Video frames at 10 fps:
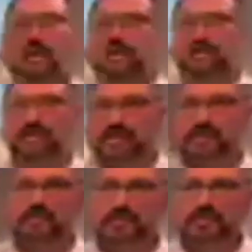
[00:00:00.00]
and to
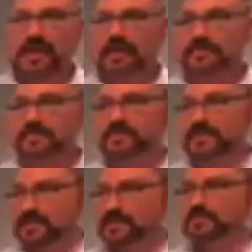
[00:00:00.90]
take them into
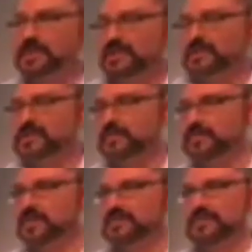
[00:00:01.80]
captivity and to punish
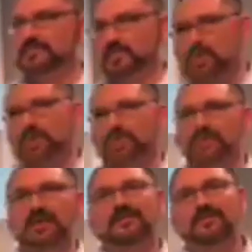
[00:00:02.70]
them because they broke
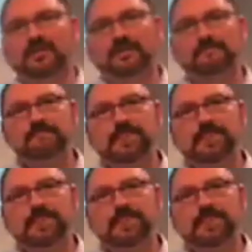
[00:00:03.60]
his covenant.